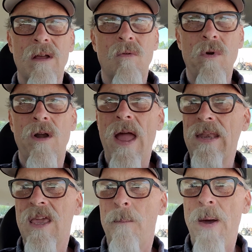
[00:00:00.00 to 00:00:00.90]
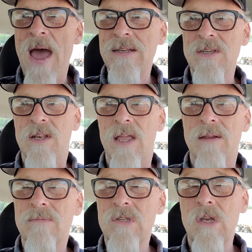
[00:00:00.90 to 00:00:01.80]
We're at capacity,
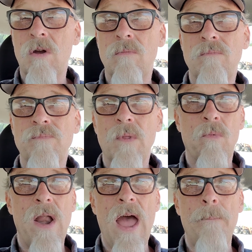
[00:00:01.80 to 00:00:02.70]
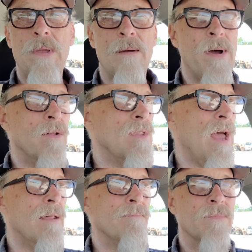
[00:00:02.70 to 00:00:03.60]
so we're happy about
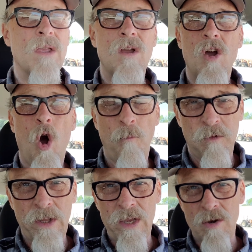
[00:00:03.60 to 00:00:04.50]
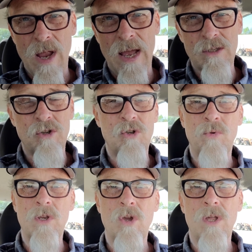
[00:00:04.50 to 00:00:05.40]
that. Hopefully you guys are
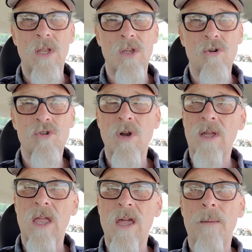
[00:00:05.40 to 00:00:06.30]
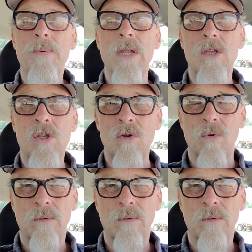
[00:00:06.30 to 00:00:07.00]
doing good in your trucking company too.